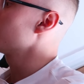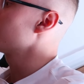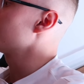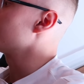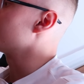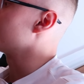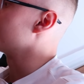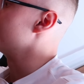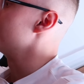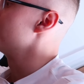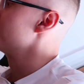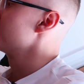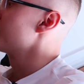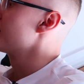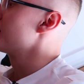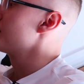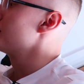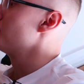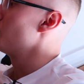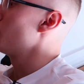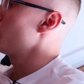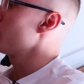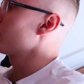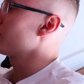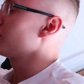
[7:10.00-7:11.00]
looking
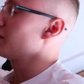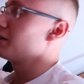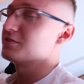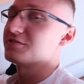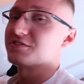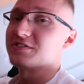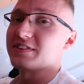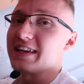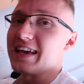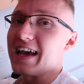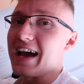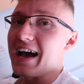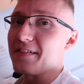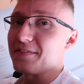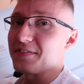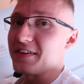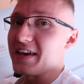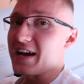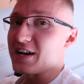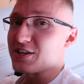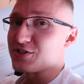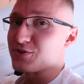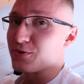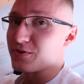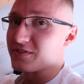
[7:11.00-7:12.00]
more closely at
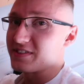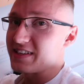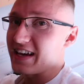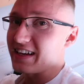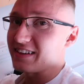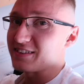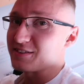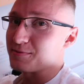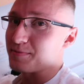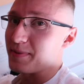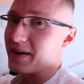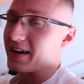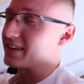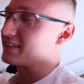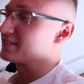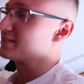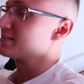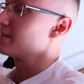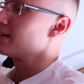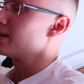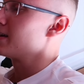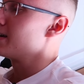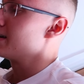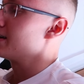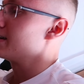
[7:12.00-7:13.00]
the actual tech
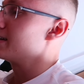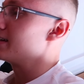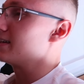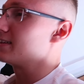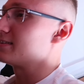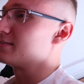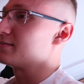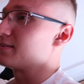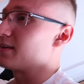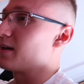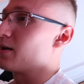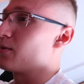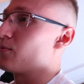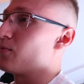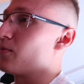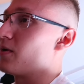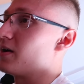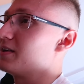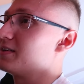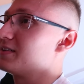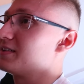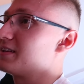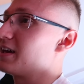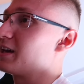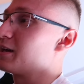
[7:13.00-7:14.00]
specs, it's a
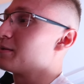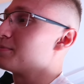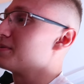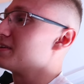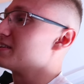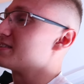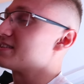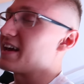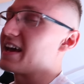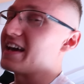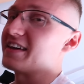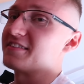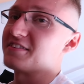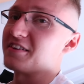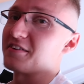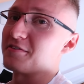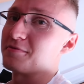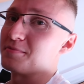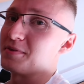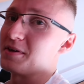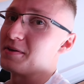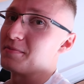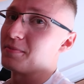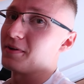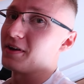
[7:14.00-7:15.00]
1 gigabit
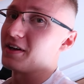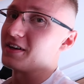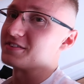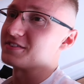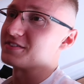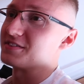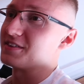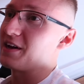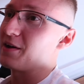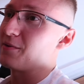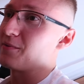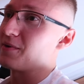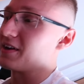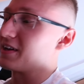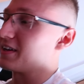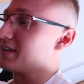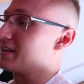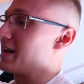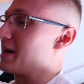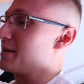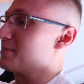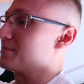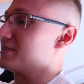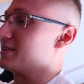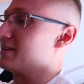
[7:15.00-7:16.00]
SFP plus network
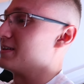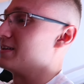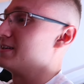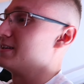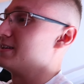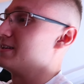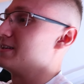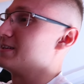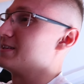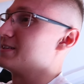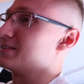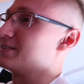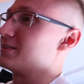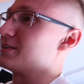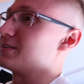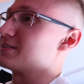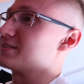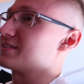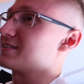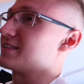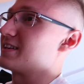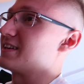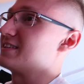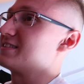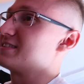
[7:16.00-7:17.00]
adapter,
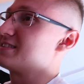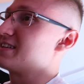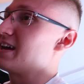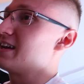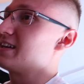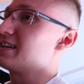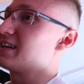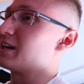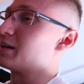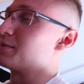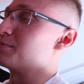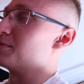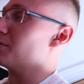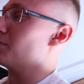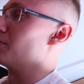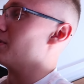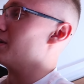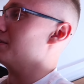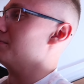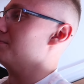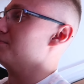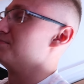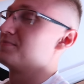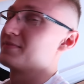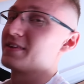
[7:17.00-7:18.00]
not a 10 gigabit
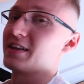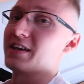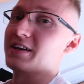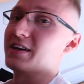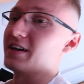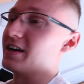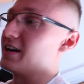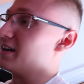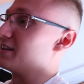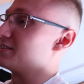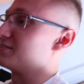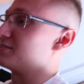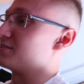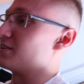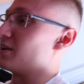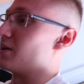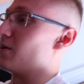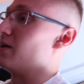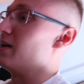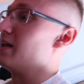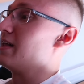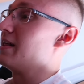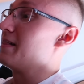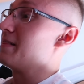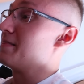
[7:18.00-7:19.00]
one.
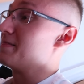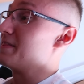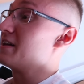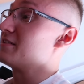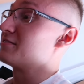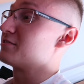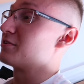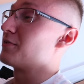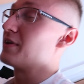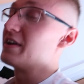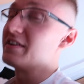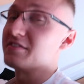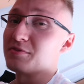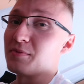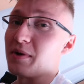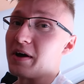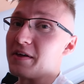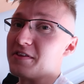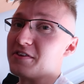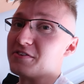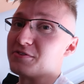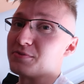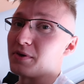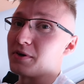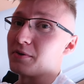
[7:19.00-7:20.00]
So there's a reason
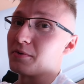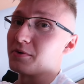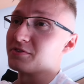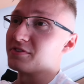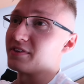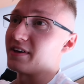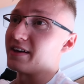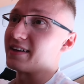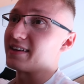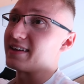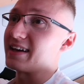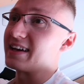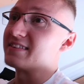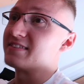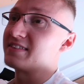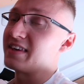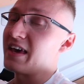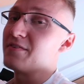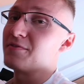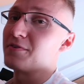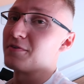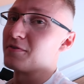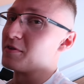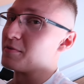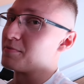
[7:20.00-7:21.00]
why this one was like a
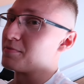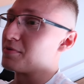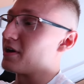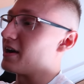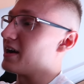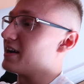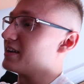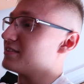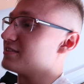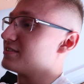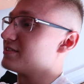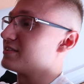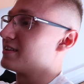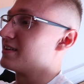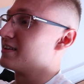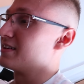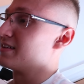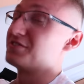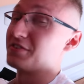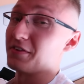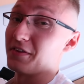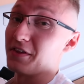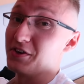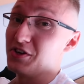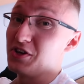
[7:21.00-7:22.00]
tenth of the price.
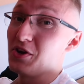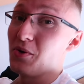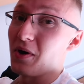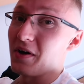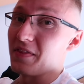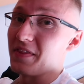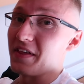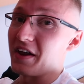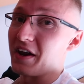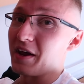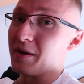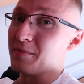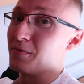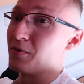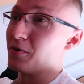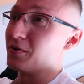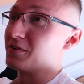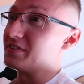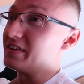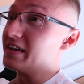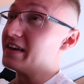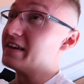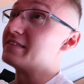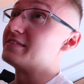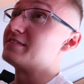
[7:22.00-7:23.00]
So the new one that I
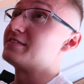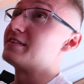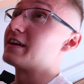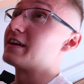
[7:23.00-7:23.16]
bought is